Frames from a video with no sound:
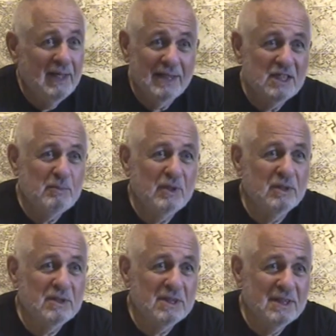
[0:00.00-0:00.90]
And that's
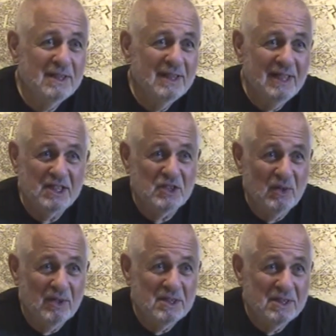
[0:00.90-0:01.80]
because it
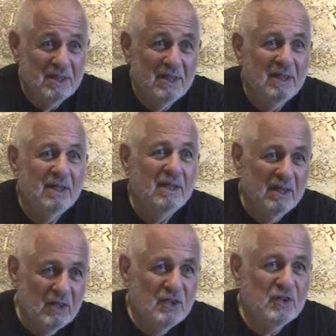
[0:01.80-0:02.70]
starts
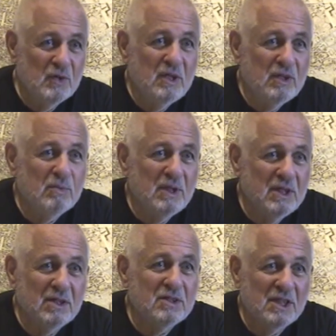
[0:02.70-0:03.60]
33
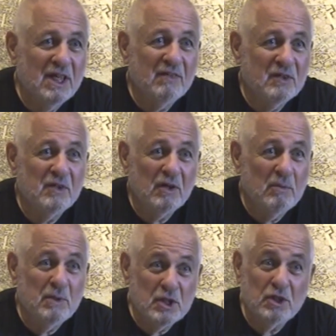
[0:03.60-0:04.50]
years after the
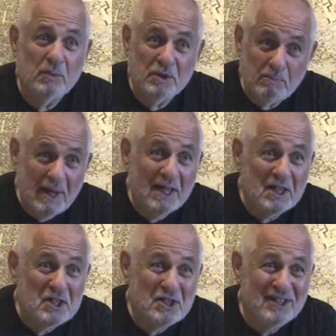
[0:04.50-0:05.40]
commissioner was
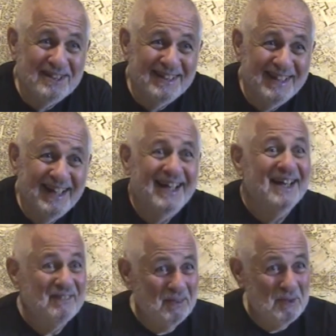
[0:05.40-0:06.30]
banished
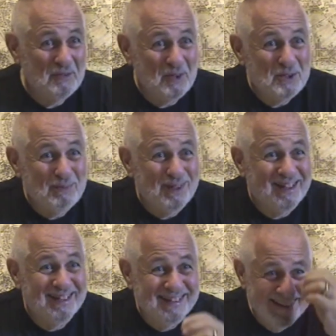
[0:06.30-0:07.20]
from the first
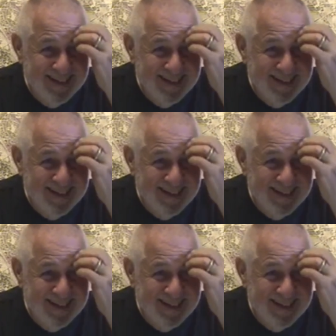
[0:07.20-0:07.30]
book.